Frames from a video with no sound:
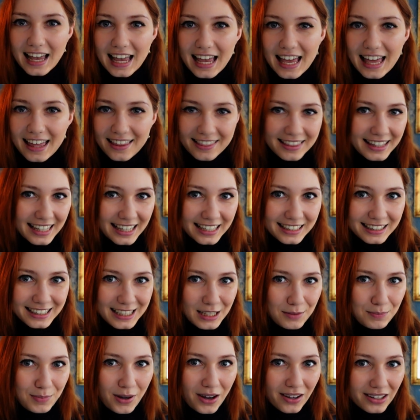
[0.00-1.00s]
And then
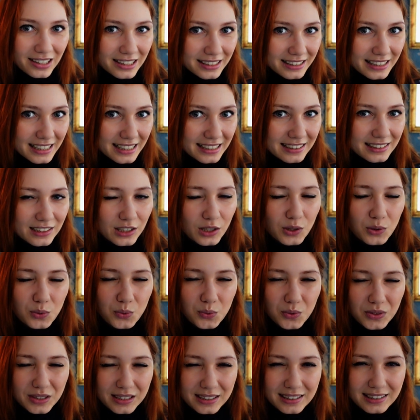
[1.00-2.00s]
the politics
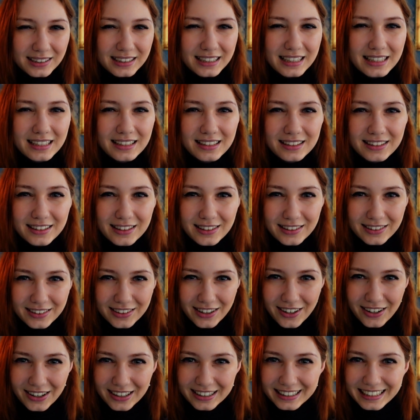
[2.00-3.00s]
really
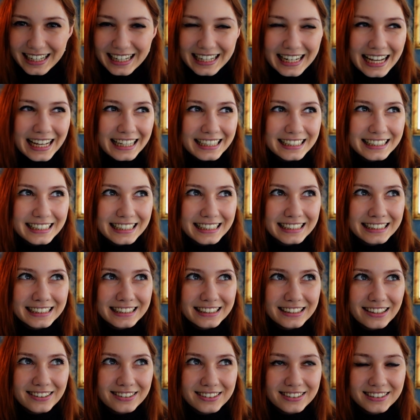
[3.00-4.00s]
start, and I
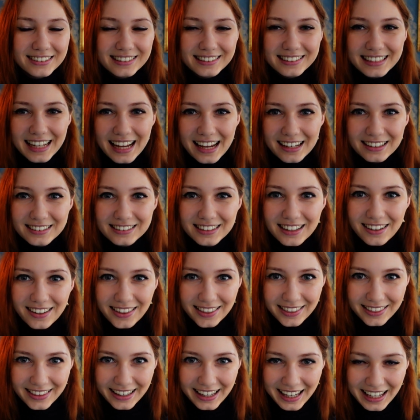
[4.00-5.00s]
didn't understand a
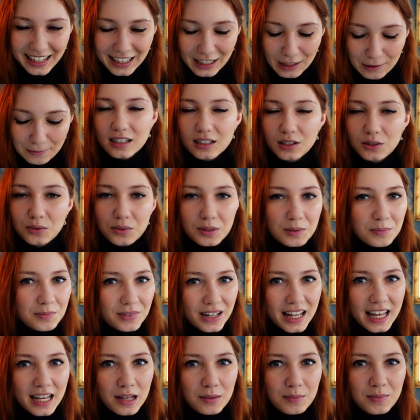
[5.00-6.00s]
thing.
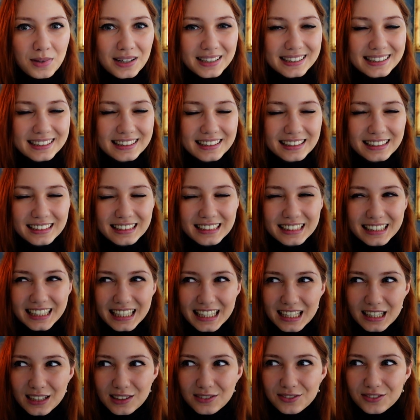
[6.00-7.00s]
Gwynplaine must
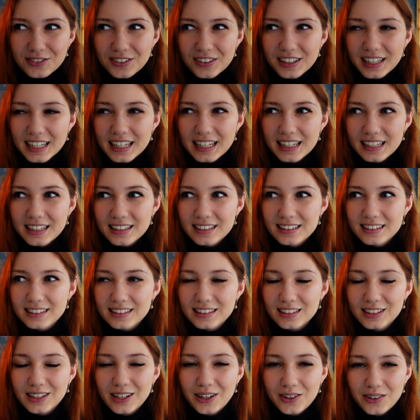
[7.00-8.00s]
leave
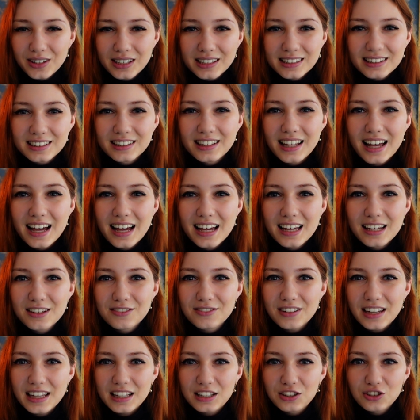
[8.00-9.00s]
his current
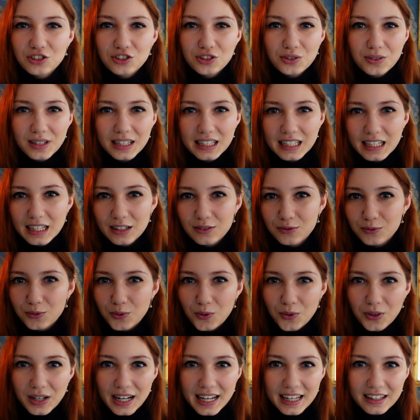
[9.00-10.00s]
life and trade it
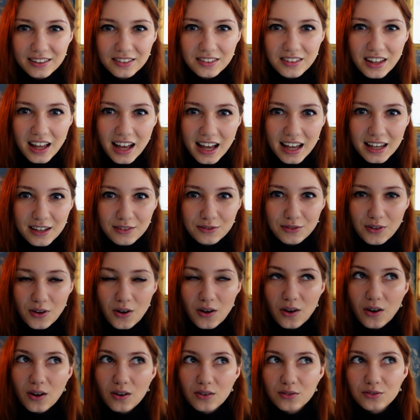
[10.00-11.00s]
for a life
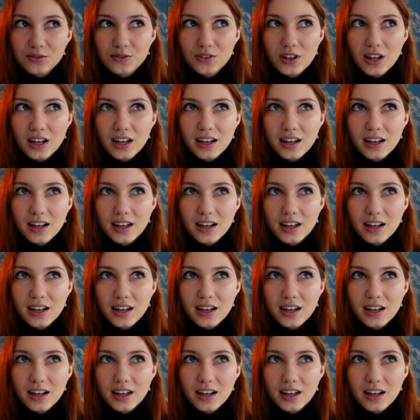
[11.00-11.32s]
of